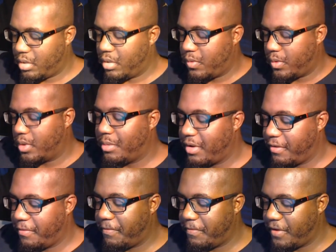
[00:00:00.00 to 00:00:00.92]
One of my
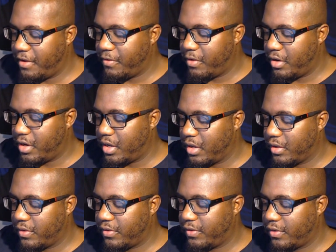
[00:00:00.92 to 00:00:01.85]
favorite
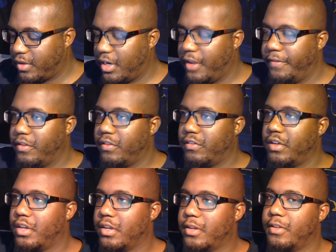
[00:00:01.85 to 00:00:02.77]
decks. I love this
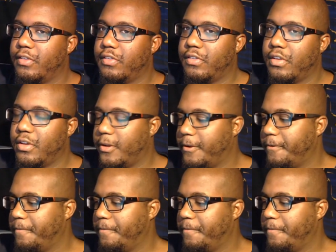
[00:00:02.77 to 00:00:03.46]
deck. It's uh